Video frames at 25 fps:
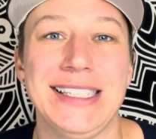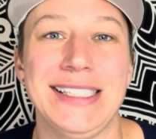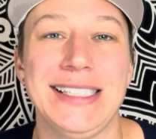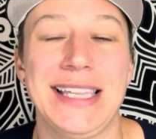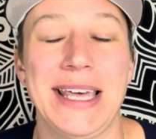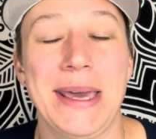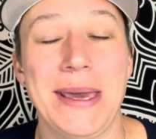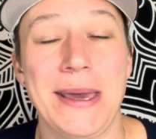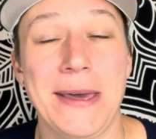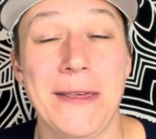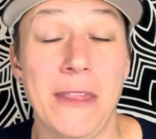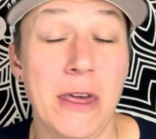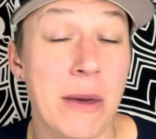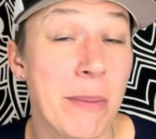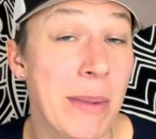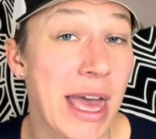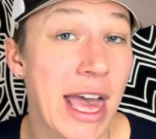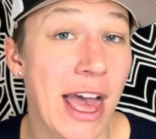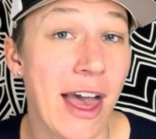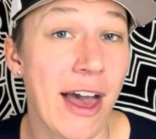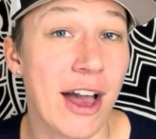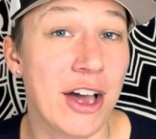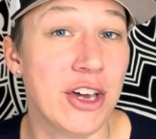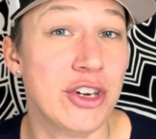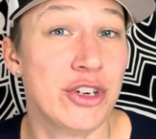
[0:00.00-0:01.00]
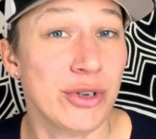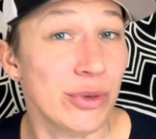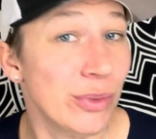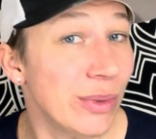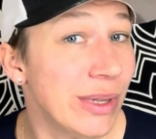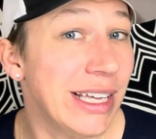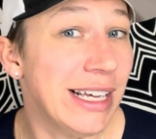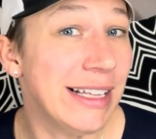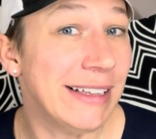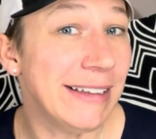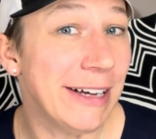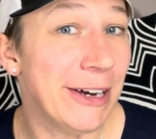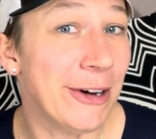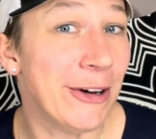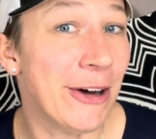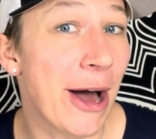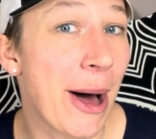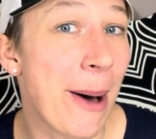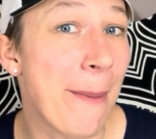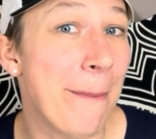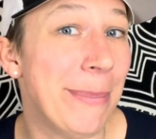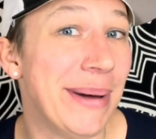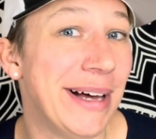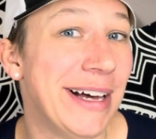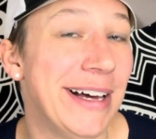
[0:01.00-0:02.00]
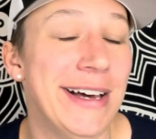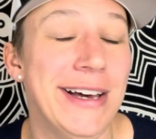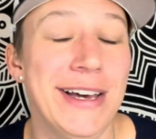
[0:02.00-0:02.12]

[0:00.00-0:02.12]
they may actually clear up.